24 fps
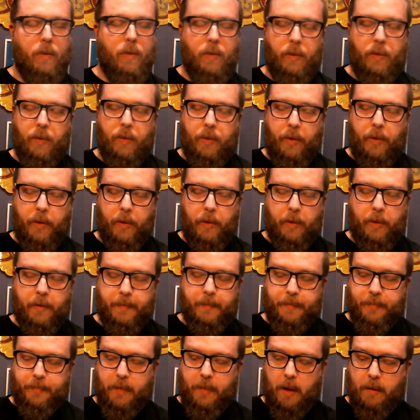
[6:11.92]
Whew!
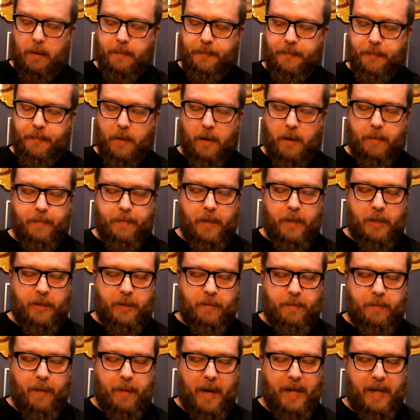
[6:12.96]

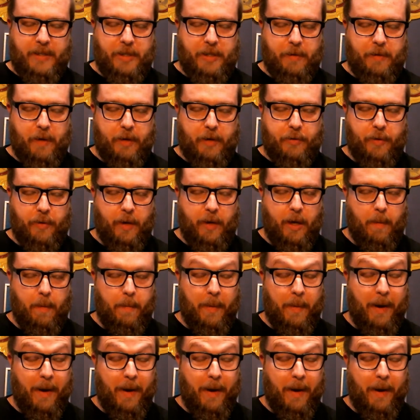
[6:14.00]
Spicy retrohale,